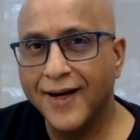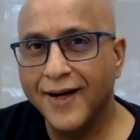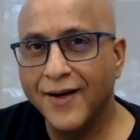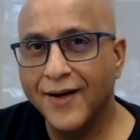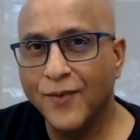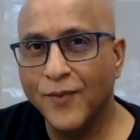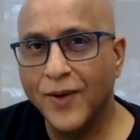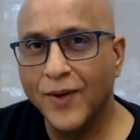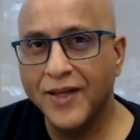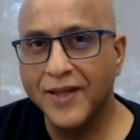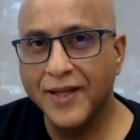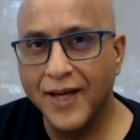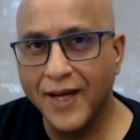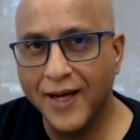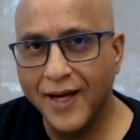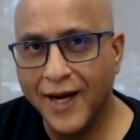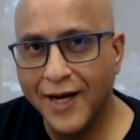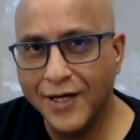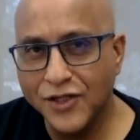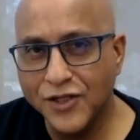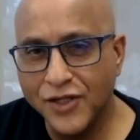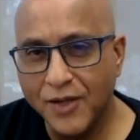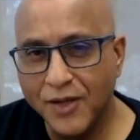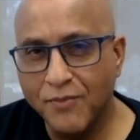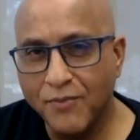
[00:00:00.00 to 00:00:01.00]
when they
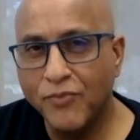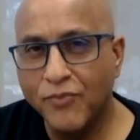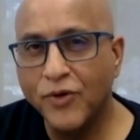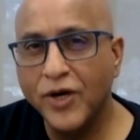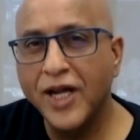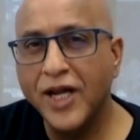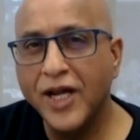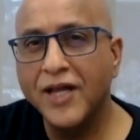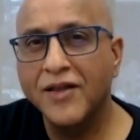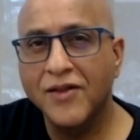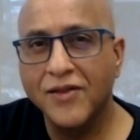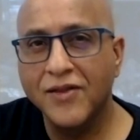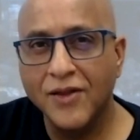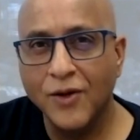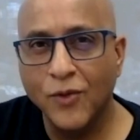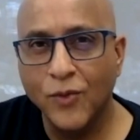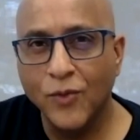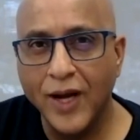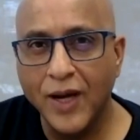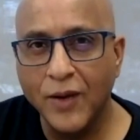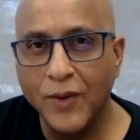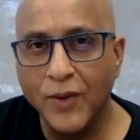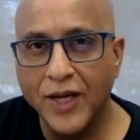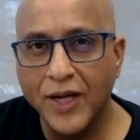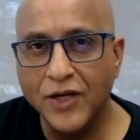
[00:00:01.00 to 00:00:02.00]
actually breathe the
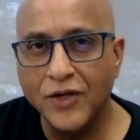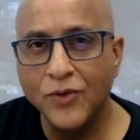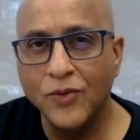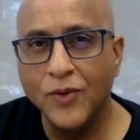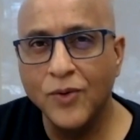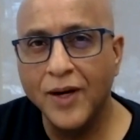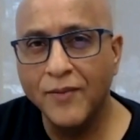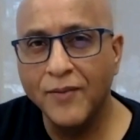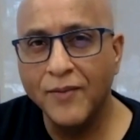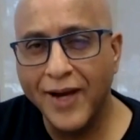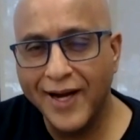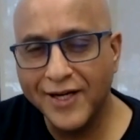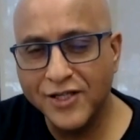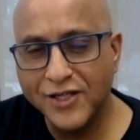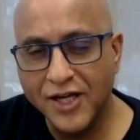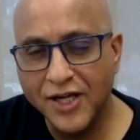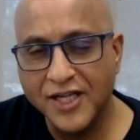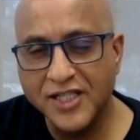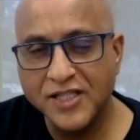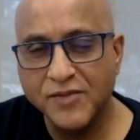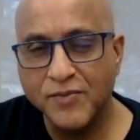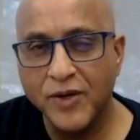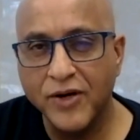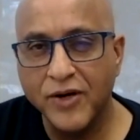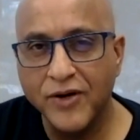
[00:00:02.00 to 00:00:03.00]
way we do, and we actually
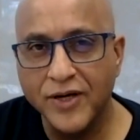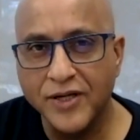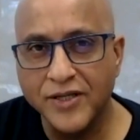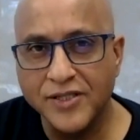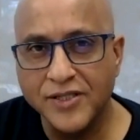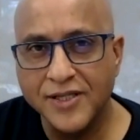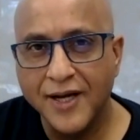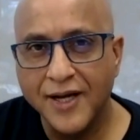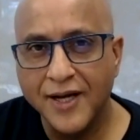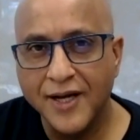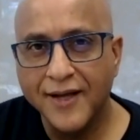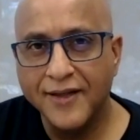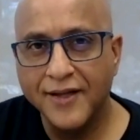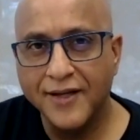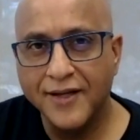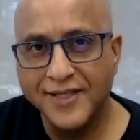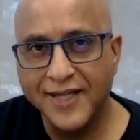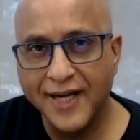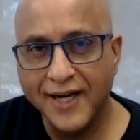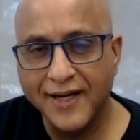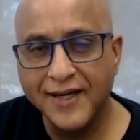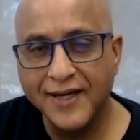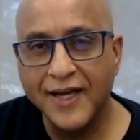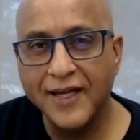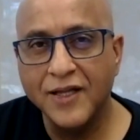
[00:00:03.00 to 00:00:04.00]
experience the
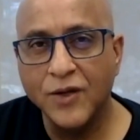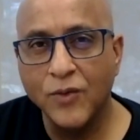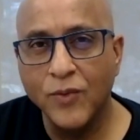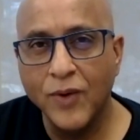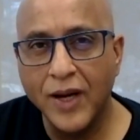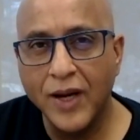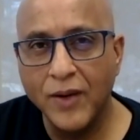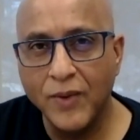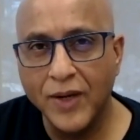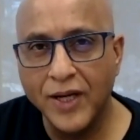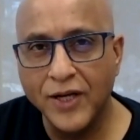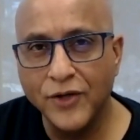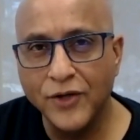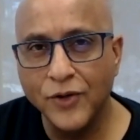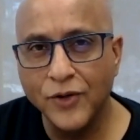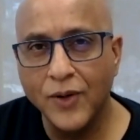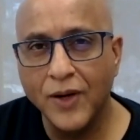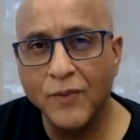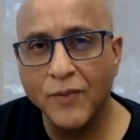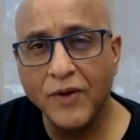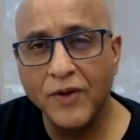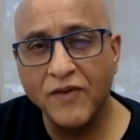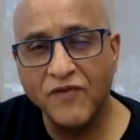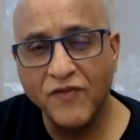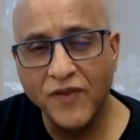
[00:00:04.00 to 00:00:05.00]
technique the way we do,
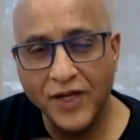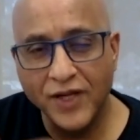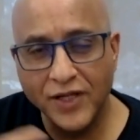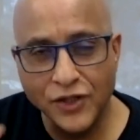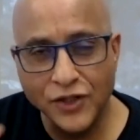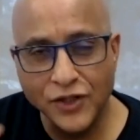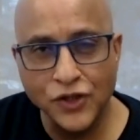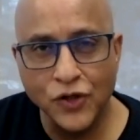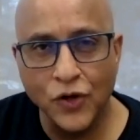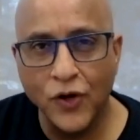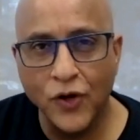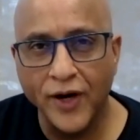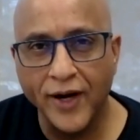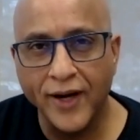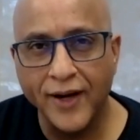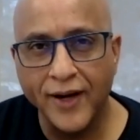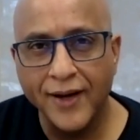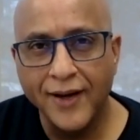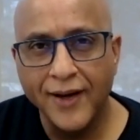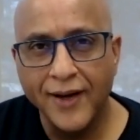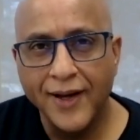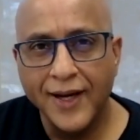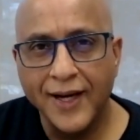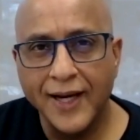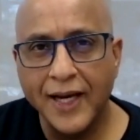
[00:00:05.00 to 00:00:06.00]
and we feel joy,
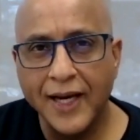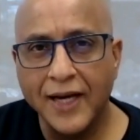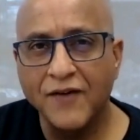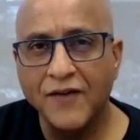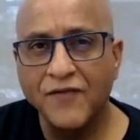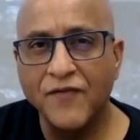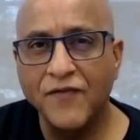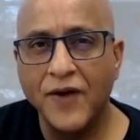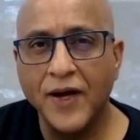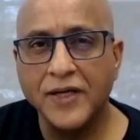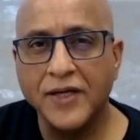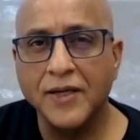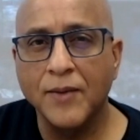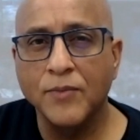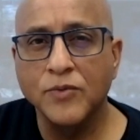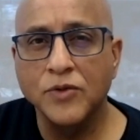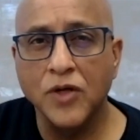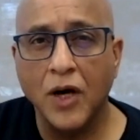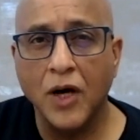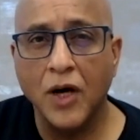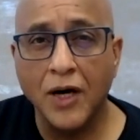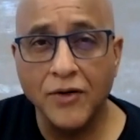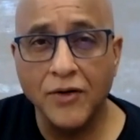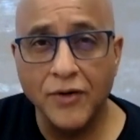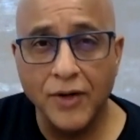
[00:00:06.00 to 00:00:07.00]
can affect up to
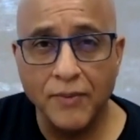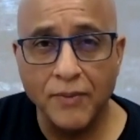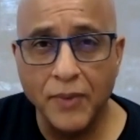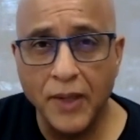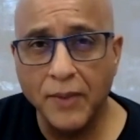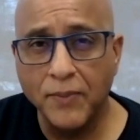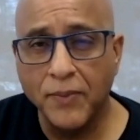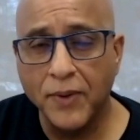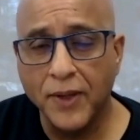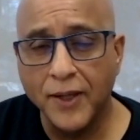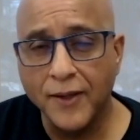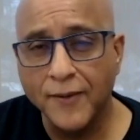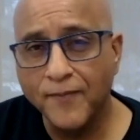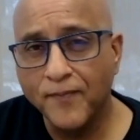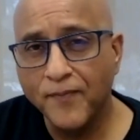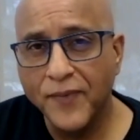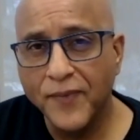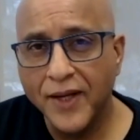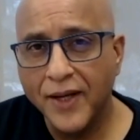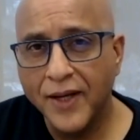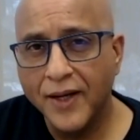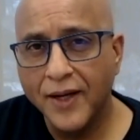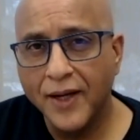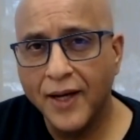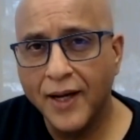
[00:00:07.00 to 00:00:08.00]
100 people
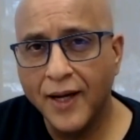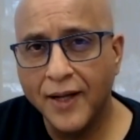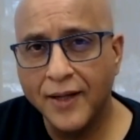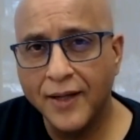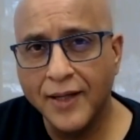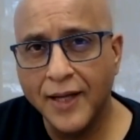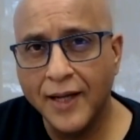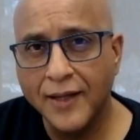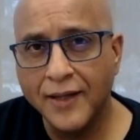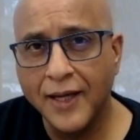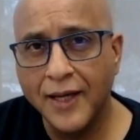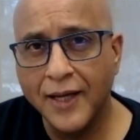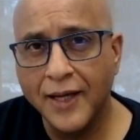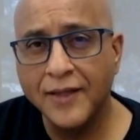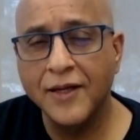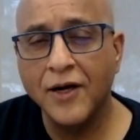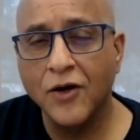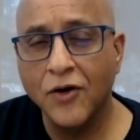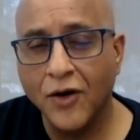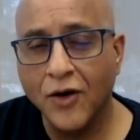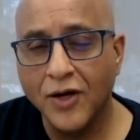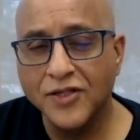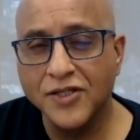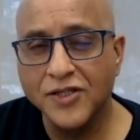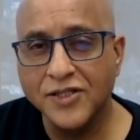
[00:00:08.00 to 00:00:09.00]
and in their
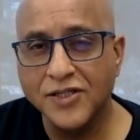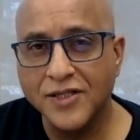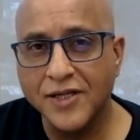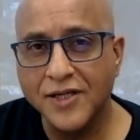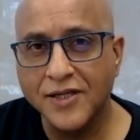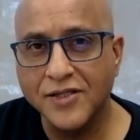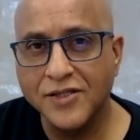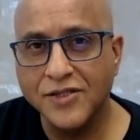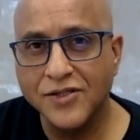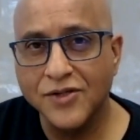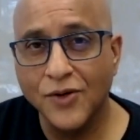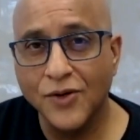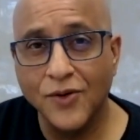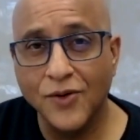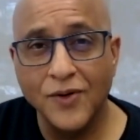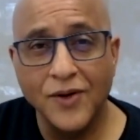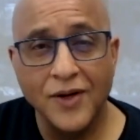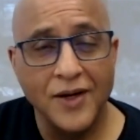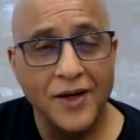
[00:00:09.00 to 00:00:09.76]
consciousness. So